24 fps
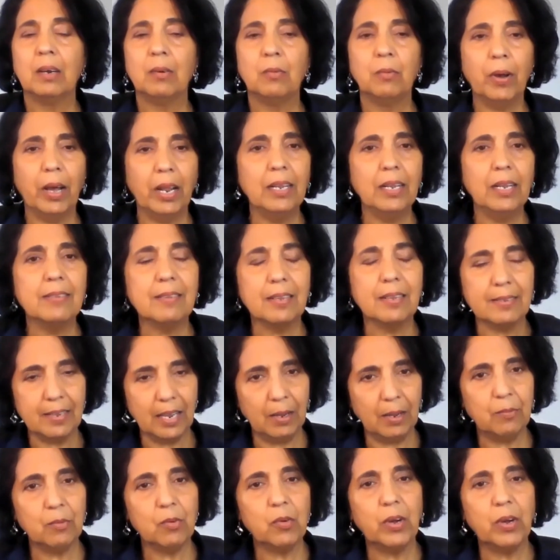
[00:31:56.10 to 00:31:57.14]
Well, it's the
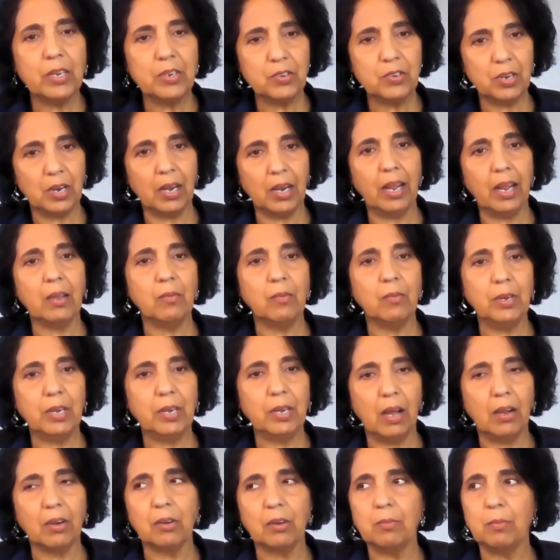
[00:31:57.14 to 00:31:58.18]
same question like we
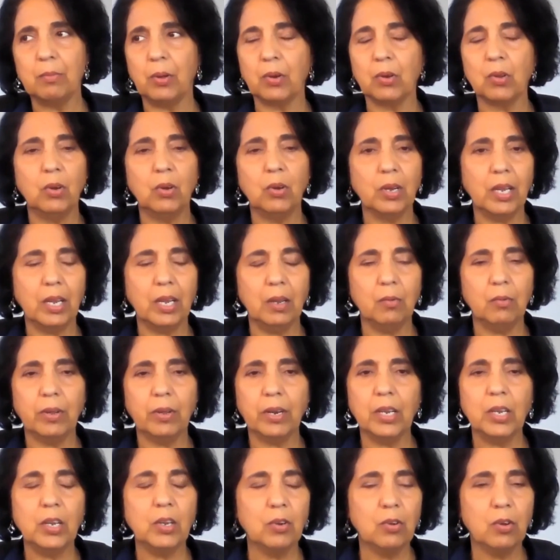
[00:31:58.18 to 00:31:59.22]
talked about cooking. What
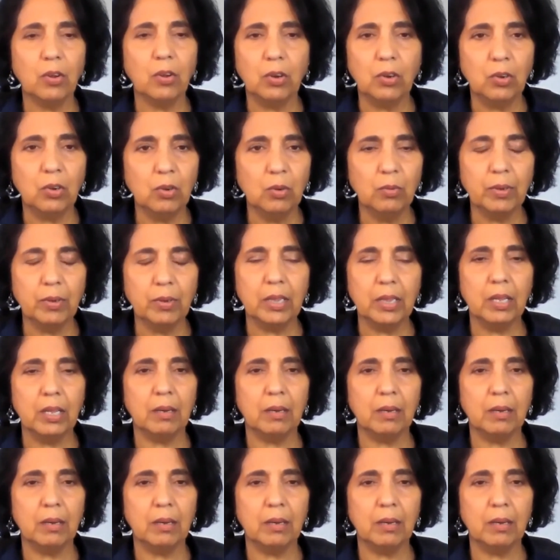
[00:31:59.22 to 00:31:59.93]
are you going to do with